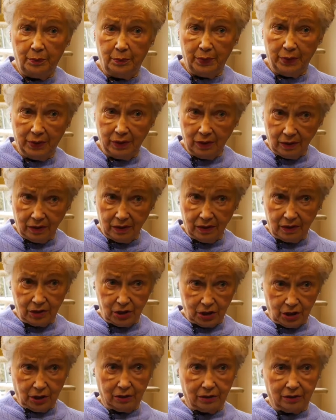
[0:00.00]
build a
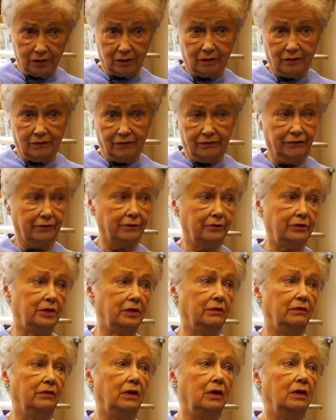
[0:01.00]
shelter, first
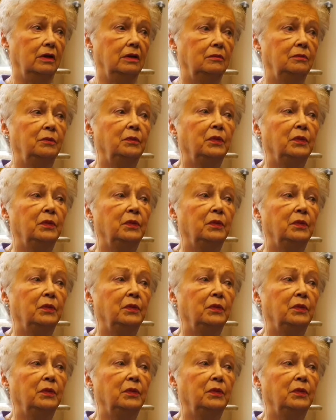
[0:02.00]
of all.